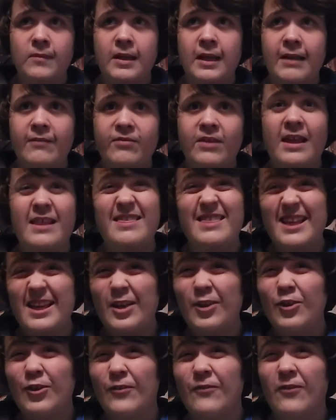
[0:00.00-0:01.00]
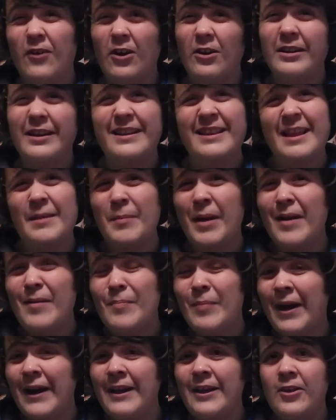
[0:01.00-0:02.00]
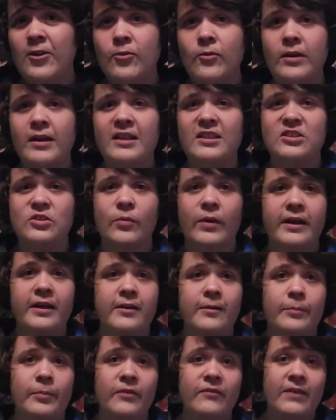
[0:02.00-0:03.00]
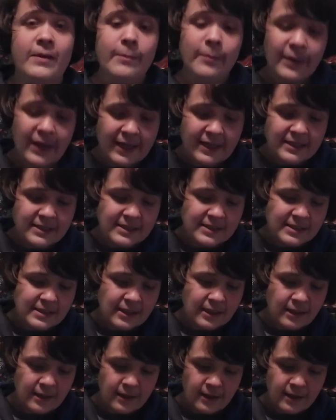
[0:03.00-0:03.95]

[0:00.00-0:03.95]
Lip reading: if they think they're falling, they might bite you, and it's a way to prevent bites.